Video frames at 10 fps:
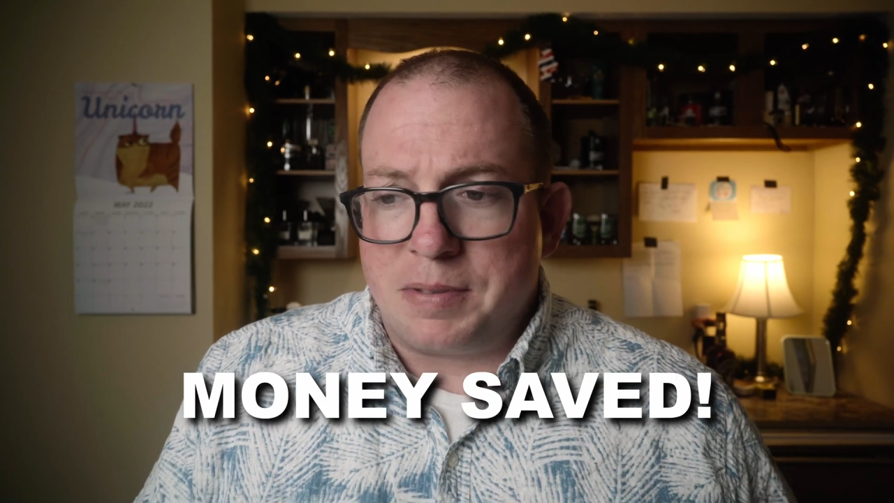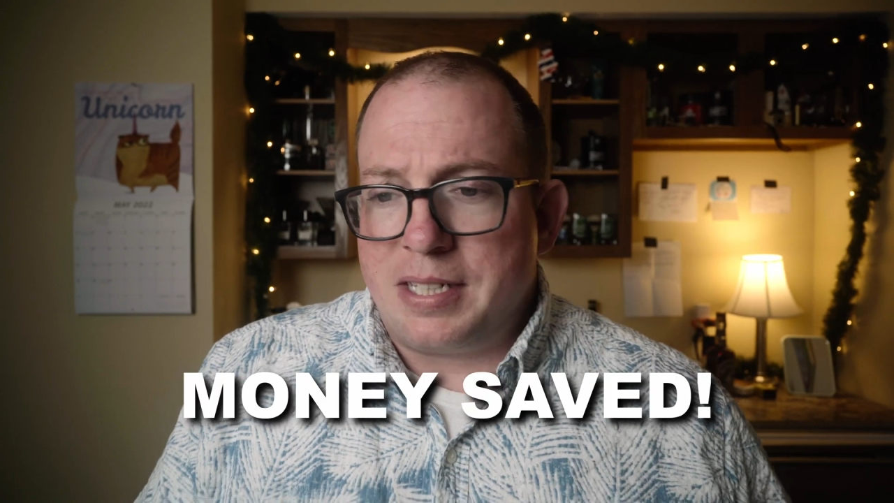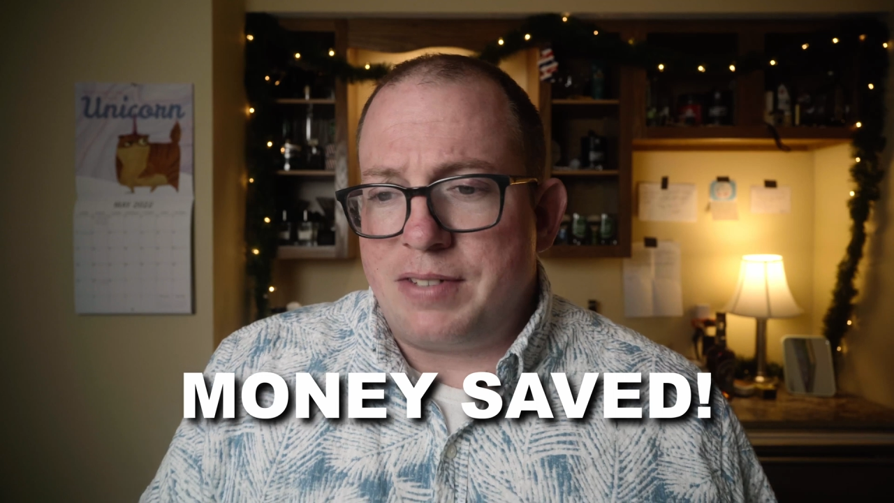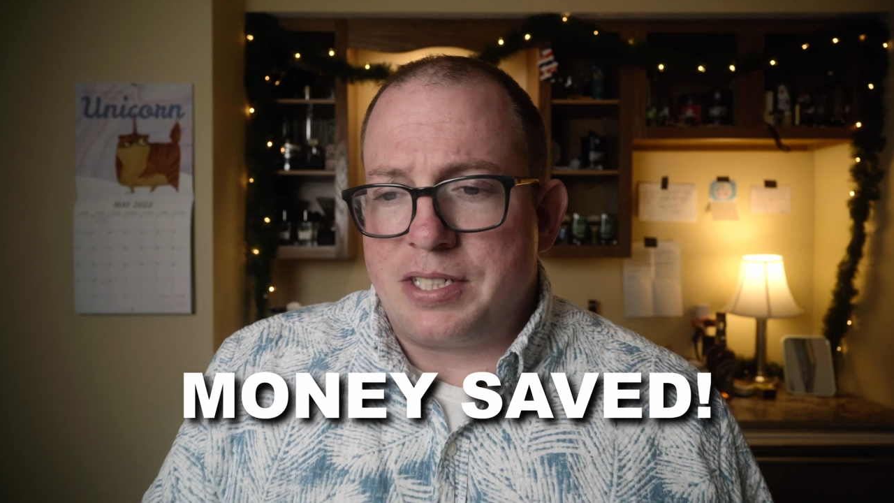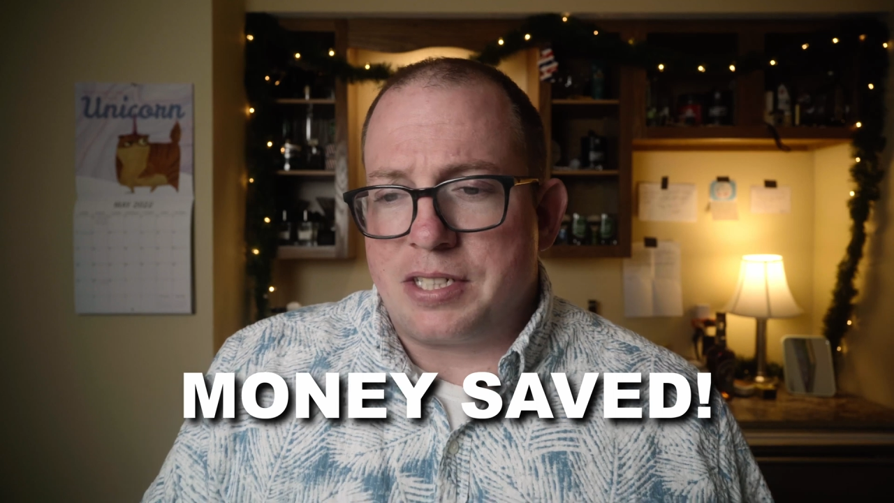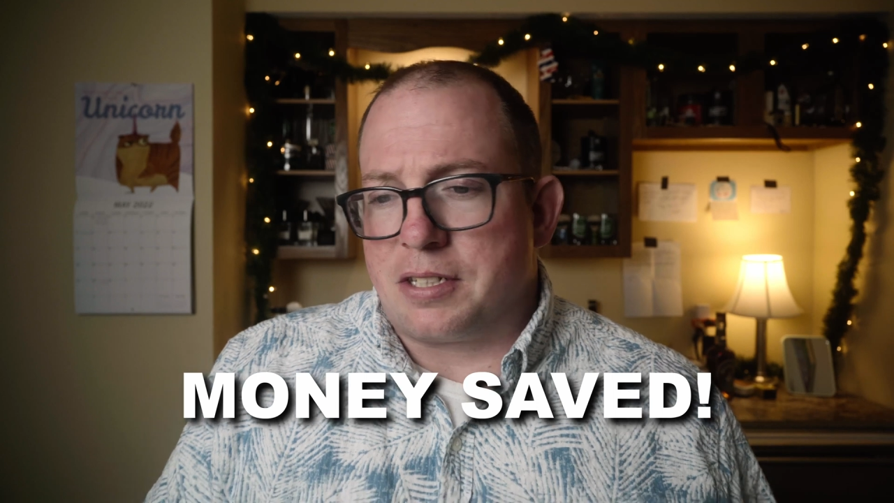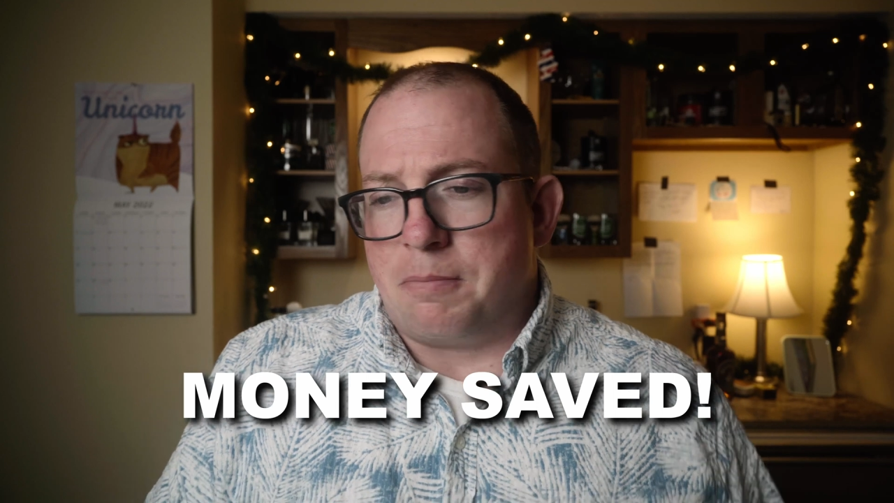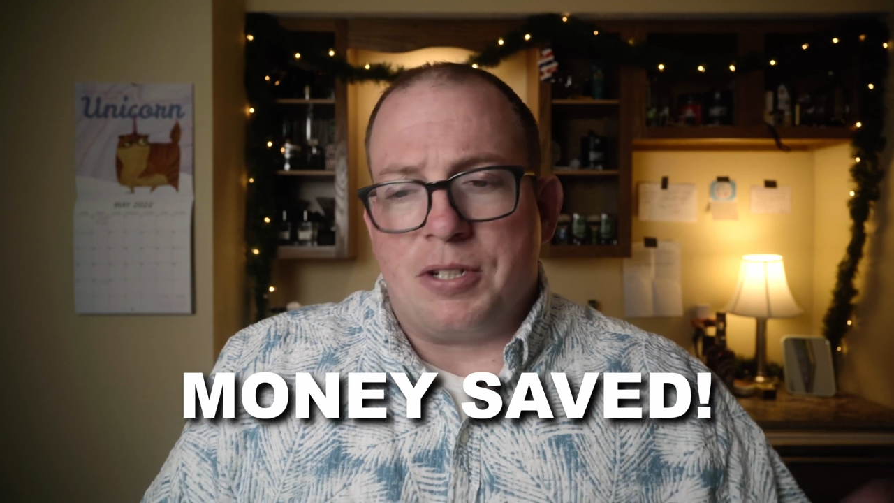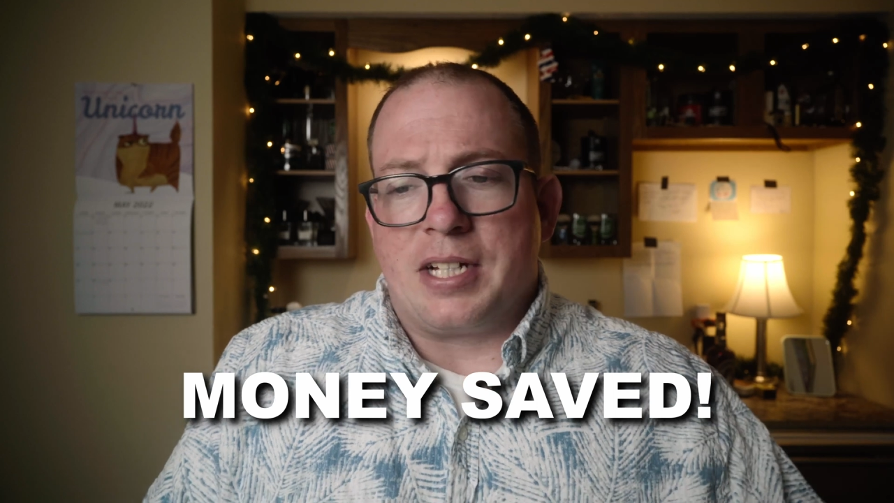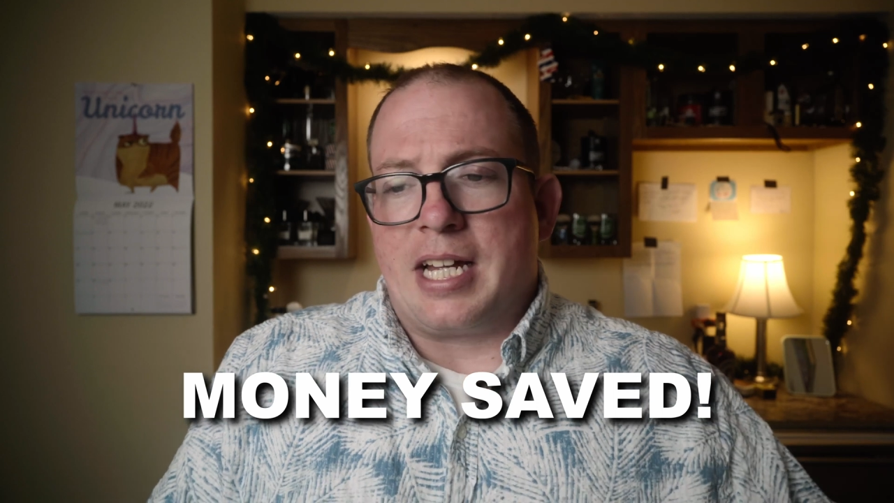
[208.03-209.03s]
but even just
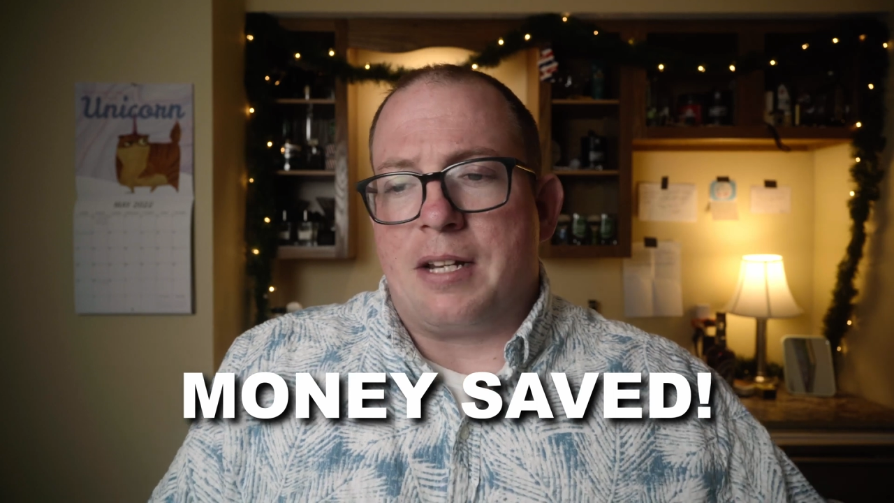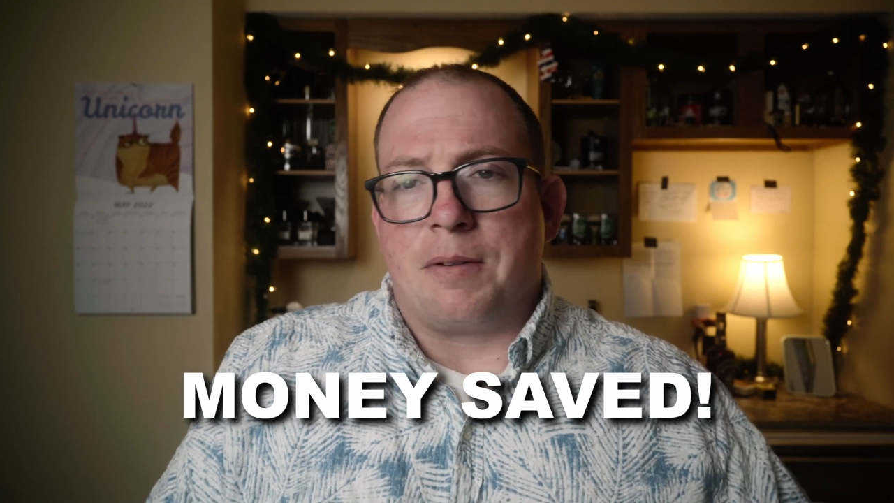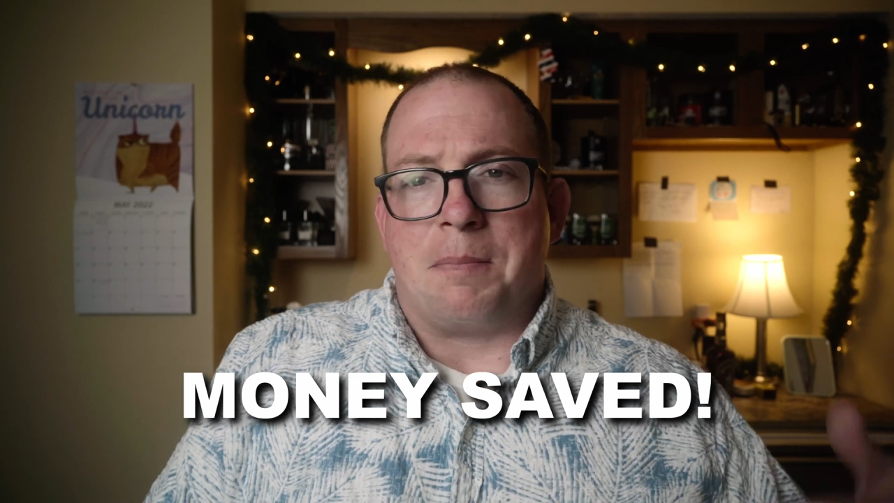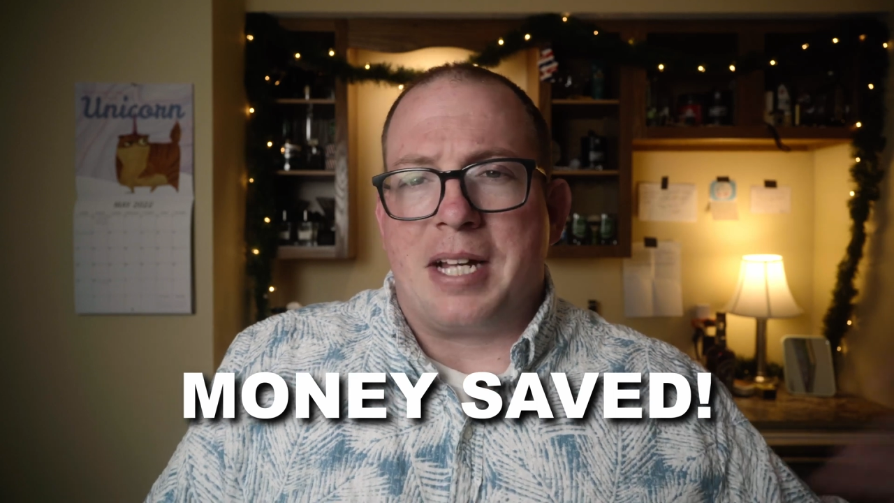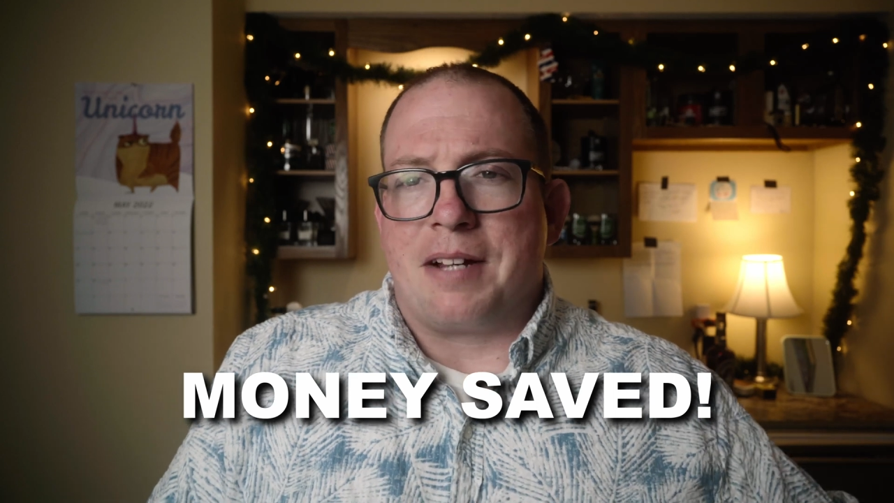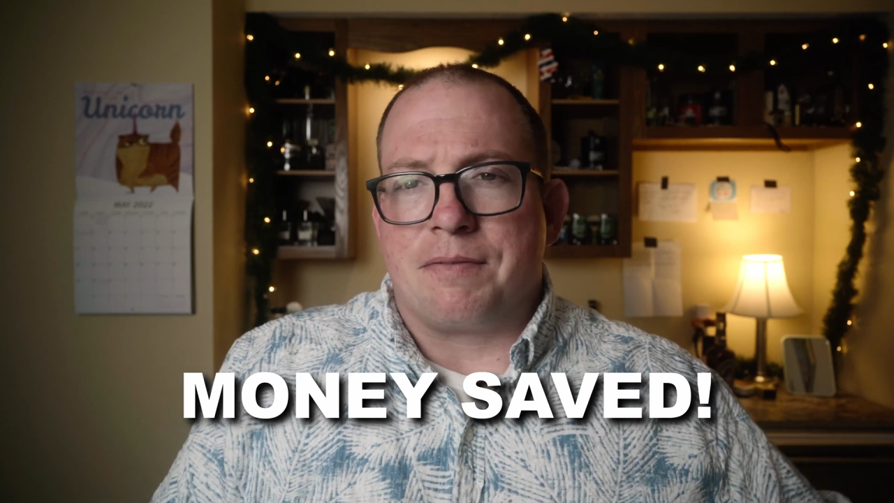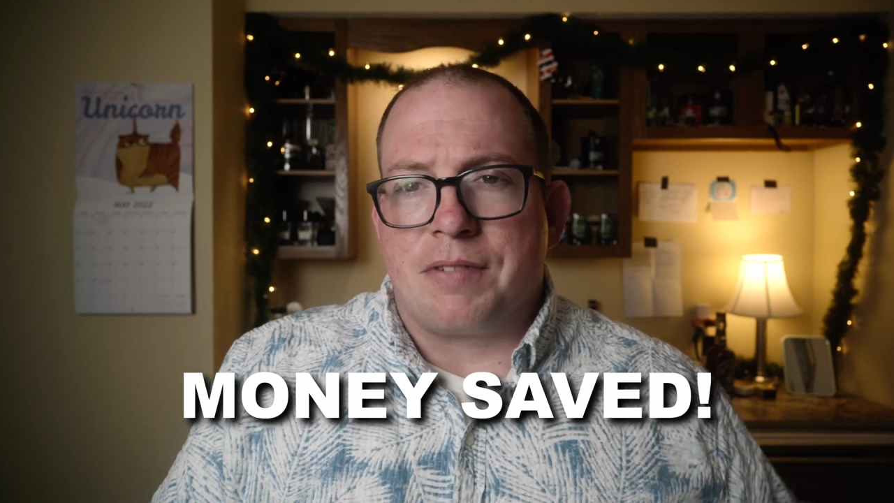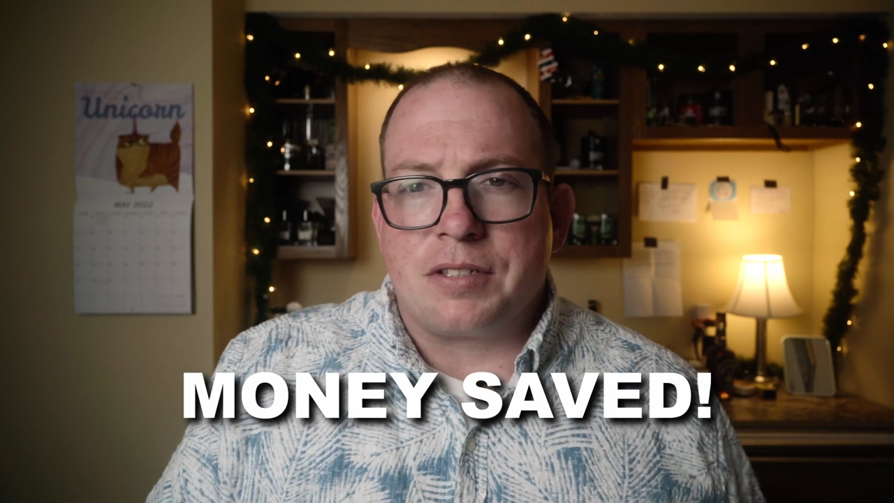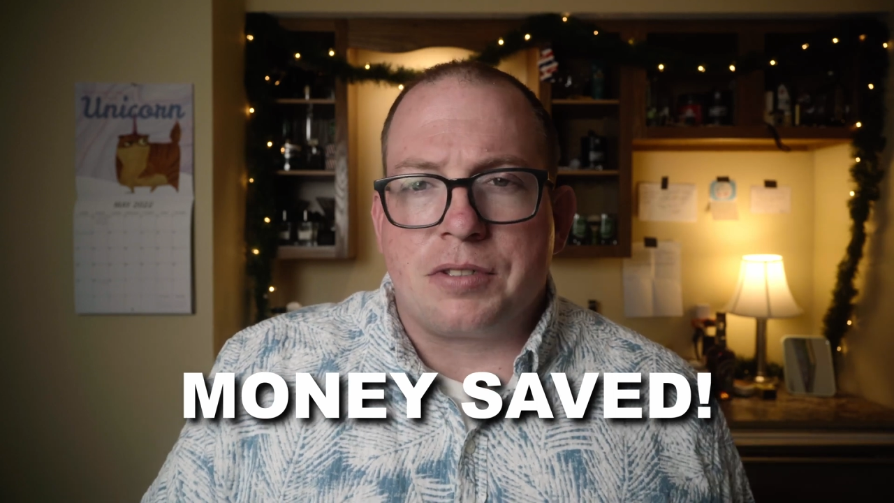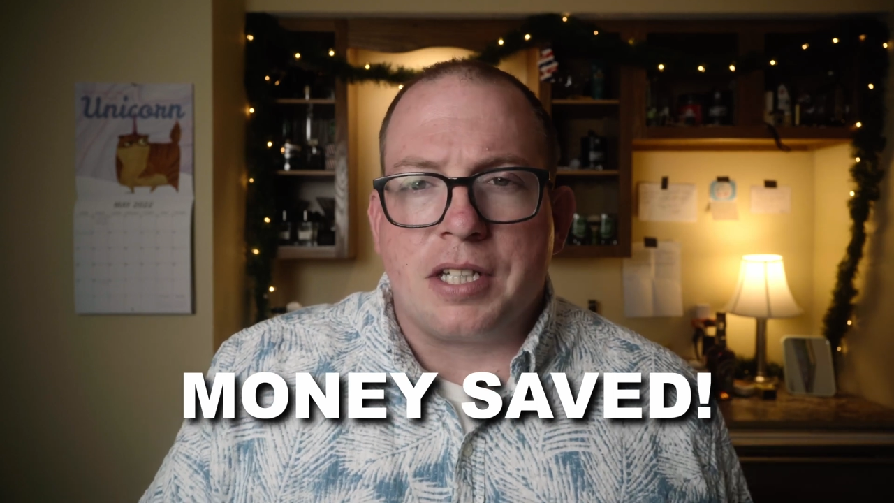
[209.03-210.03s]
communicating and making
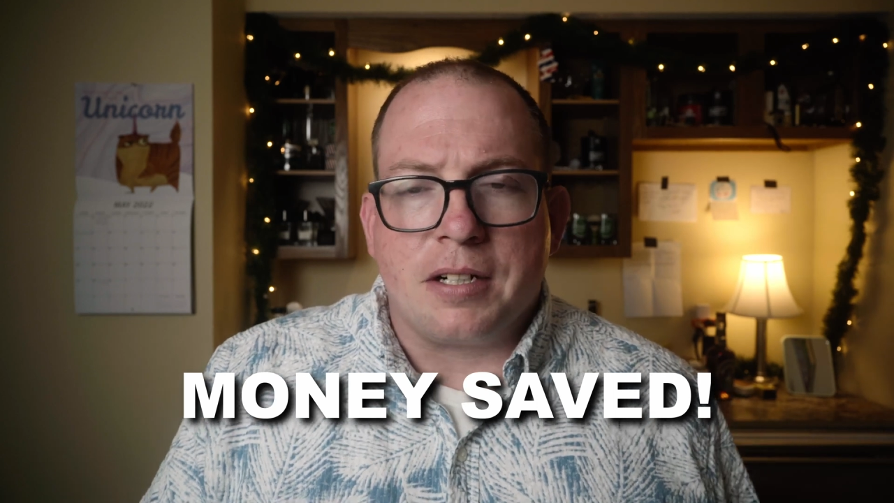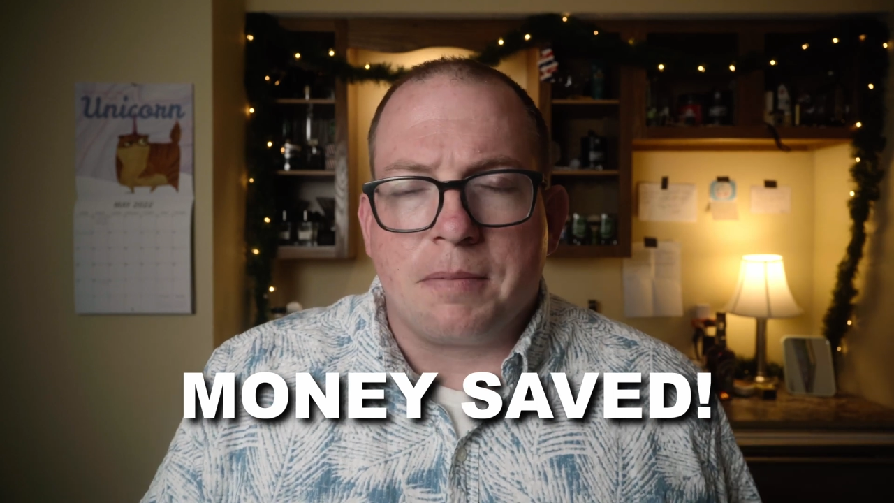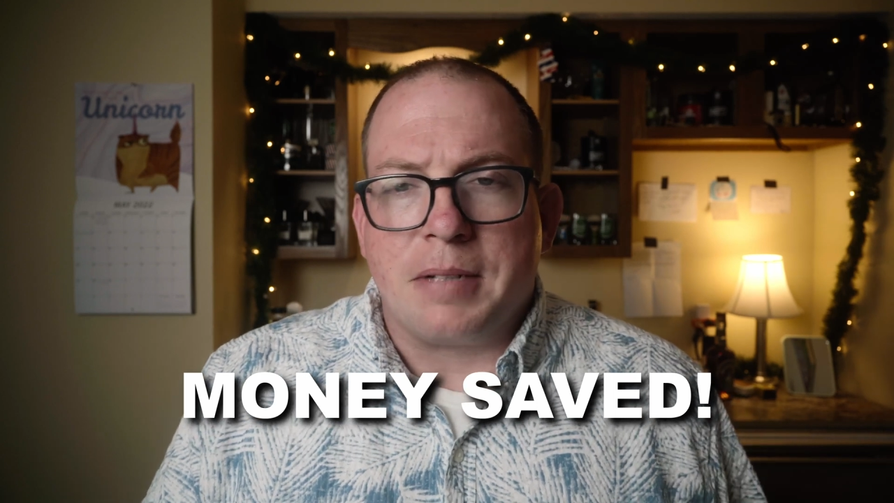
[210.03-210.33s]
friends there,